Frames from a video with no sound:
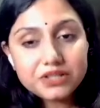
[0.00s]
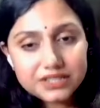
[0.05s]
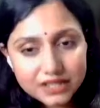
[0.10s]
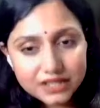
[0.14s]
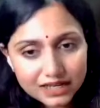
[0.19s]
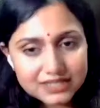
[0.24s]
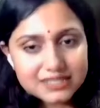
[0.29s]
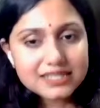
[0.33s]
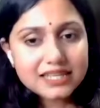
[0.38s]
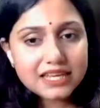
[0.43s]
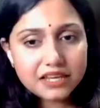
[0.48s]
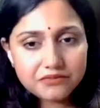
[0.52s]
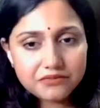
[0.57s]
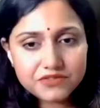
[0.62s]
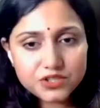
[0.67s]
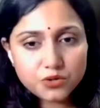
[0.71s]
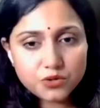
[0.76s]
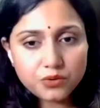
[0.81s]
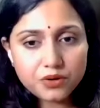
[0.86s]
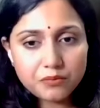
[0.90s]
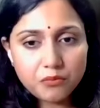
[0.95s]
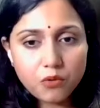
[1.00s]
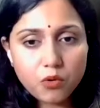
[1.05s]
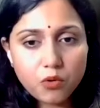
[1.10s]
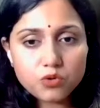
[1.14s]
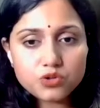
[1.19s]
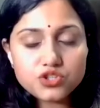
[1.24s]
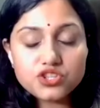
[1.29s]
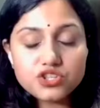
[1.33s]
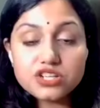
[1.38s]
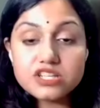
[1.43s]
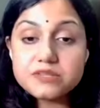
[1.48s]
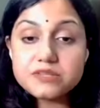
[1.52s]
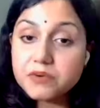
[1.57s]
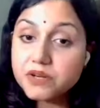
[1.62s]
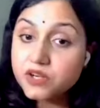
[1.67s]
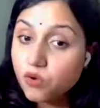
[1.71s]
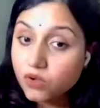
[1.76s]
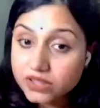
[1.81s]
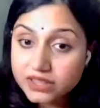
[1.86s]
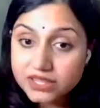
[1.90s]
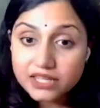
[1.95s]
does gives you emotions, but
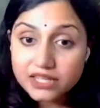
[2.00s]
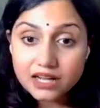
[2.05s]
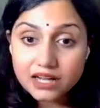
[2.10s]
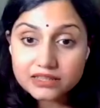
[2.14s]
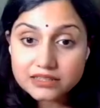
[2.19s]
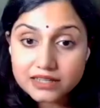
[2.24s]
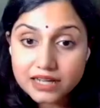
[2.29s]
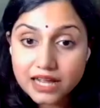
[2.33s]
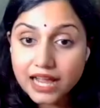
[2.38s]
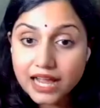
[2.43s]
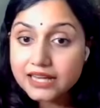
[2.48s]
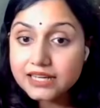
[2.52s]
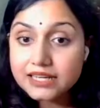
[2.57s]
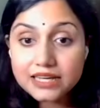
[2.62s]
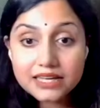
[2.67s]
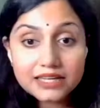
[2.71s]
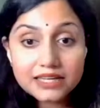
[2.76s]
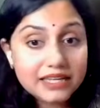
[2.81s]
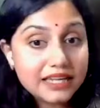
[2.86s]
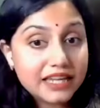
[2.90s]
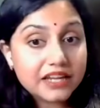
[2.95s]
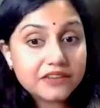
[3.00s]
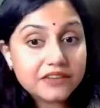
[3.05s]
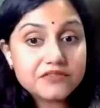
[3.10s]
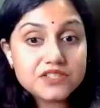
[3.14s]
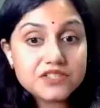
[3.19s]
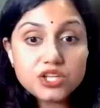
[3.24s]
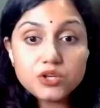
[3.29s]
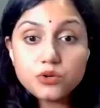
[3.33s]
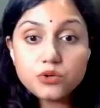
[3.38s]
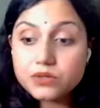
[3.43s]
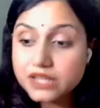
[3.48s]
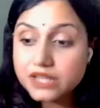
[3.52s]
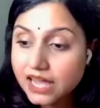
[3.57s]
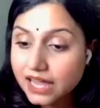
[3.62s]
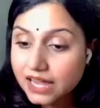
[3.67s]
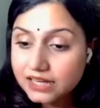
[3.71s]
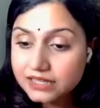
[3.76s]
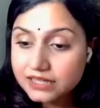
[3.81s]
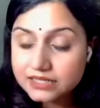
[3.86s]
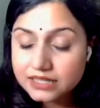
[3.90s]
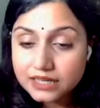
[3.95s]
on the other hand, it gives you
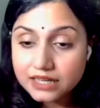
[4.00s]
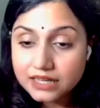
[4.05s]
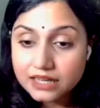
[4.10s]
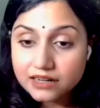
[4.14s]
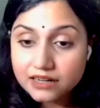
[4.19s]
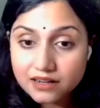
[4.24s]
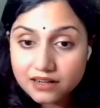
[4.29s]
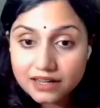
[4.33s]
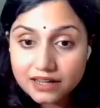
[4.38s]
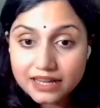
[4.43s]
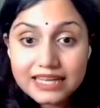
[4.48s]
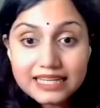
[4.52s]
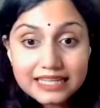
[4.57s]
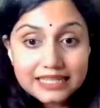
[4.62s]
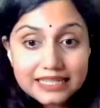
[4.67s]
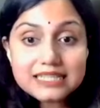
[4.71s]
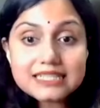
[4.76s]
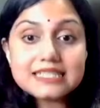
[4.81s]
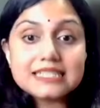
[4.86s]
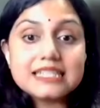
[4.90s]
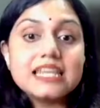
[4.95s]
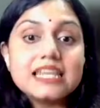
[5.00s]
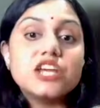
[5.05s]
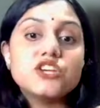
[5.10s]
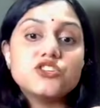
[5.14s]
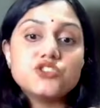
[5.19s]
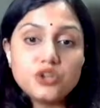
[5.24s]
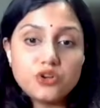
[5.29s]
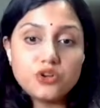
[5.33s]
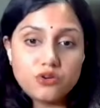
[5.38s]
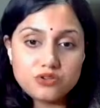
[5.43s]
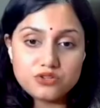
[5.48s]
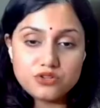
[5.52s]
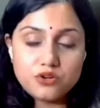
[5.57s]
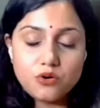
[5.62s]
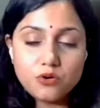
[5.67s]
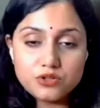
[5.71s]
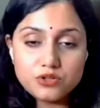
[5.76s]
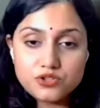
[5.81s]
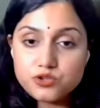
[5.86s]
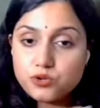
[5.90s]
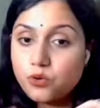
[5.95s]
that initiation.
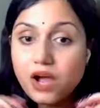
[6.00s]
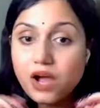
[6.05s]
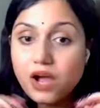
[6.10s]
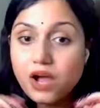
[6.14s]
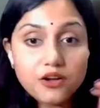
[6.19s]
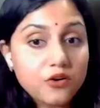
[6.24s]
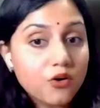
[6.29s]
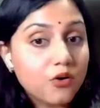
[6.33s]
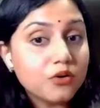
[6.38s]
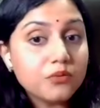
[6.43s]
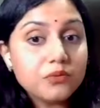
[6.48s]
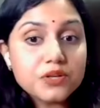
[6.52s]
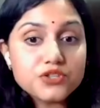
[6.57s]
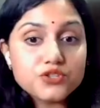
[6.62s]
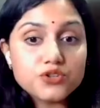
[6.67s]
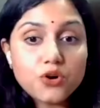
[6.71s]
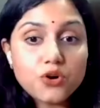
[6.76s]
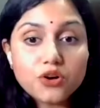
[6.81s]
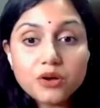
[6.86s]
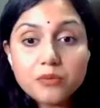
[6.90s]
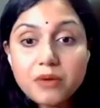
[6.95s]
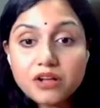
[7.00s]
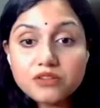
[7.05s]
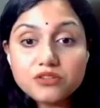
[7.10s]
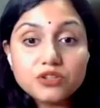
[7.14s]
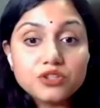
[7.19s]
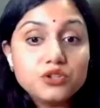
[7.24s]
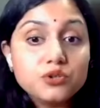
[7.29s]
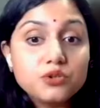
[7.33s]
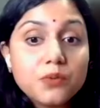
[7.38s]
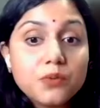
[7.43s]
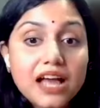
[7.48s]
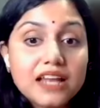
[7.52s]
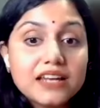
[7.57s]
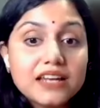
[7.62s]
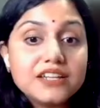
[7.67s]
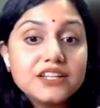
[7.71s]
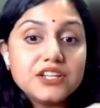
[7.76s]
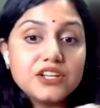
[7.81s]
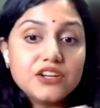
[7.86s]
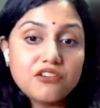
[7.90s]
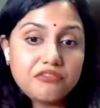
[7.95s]
Also, I always talk about the
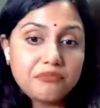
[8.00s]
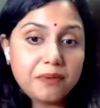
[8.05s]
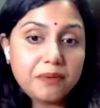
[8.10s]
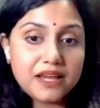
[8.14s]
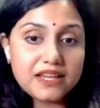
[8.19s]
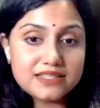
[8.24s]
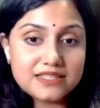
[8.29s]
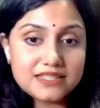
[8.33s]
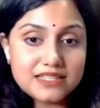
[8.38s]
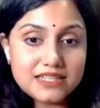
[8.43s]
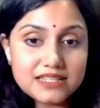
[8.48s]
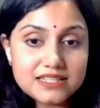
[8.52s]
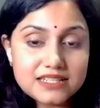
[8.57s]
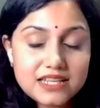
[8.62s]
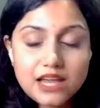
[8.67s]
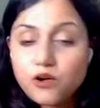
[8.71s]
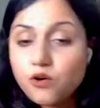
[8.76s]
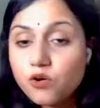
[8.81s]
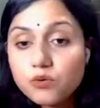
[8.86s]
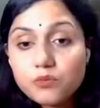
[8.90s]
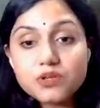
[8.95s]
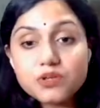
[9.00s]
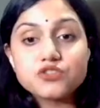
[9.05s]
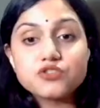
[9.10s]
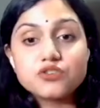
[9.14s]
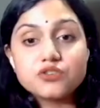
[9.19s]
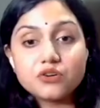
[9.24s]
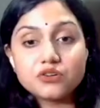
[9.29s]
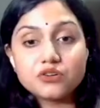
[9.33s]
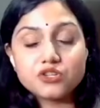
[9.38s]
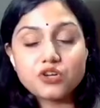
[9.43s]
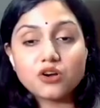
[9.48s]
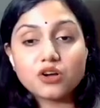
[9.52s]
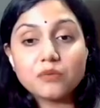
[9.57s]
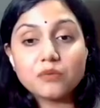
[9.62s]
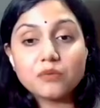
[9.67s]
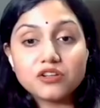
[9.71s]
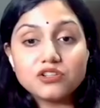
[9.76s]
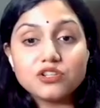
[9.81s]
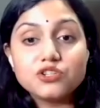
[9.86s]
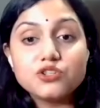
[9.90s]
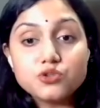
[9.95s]
duality of Pisces. I always talk
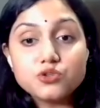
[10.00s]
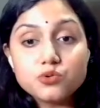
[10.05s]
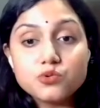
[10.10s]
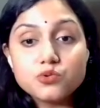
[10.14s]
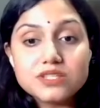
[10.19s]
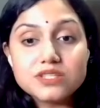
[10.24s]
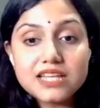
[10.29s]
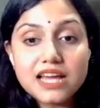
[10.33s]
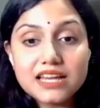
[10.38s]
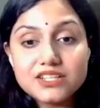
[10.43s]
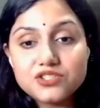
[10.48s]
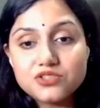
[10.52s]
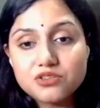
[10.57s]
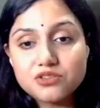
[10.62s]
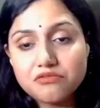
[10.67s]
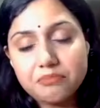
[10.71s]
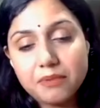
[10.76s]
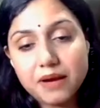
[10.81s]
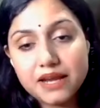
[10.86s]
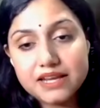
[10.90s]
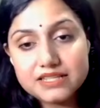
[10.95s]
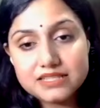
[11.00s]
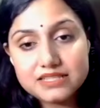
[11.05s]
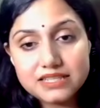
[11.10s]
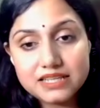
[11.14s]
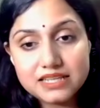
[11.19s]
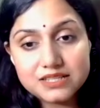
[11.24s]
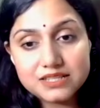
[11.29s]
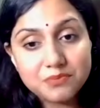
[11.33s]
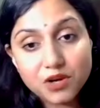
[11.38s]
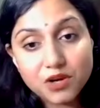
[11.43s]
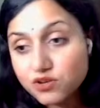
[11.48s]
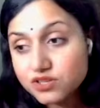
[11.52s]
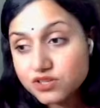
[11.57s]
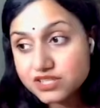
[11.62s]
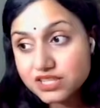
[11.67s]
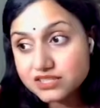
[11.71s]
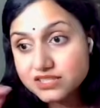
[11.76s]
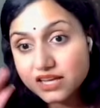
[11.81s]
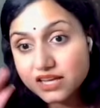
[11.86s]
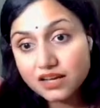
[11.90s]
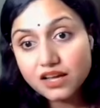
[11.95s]
about the two sides of Pisces, because
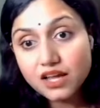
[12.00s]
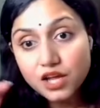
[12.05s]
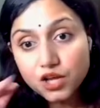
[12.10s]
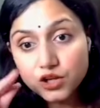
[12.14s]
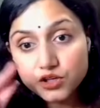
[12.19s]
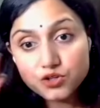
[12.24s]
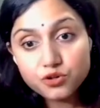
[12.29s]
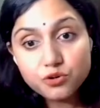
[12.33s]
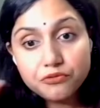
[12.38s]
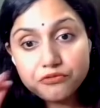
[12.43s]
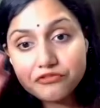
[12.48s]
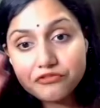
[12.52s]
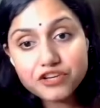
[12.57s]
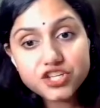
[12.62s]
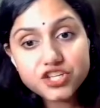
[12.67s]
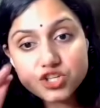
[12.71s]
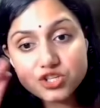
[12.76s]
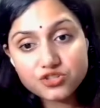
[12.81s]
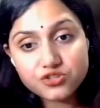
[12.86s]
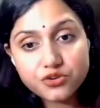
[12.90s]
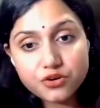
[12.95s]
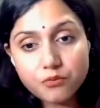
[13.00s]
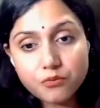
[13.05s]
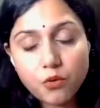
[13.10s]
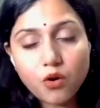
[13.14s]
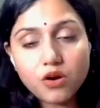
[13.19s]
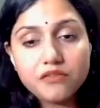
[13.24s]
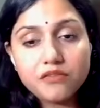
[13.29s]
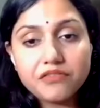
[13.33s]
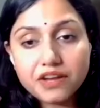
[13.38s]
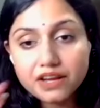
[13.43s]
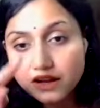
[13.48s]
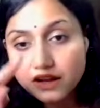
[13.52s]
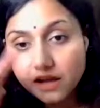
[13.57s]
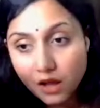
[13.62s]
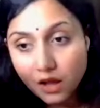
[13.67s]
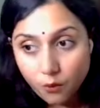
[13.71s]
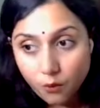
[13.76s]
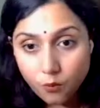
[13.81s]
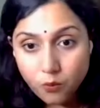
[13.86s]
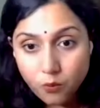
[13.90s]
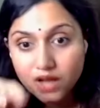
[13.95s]
these are two fishes revolving
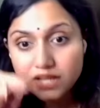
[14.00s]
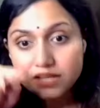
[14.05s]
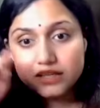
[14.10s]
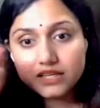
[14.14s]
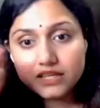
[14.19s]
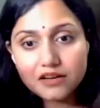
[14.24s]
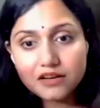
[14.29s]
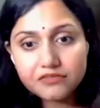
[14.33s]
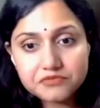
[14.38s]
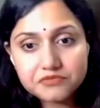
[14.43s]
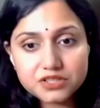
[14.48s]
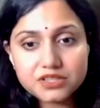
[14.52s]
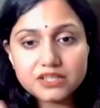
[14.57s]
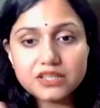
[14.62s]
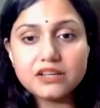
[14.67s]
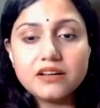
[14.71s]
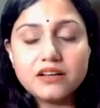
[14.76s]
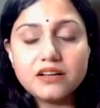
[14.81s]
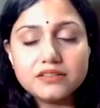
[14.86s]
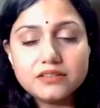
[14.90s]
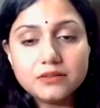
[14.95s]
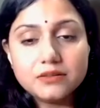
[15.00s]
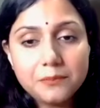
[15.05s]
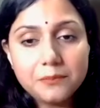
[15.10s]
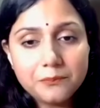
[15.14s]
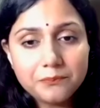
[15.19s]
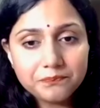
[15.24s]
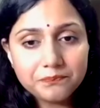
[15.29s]
one after the another,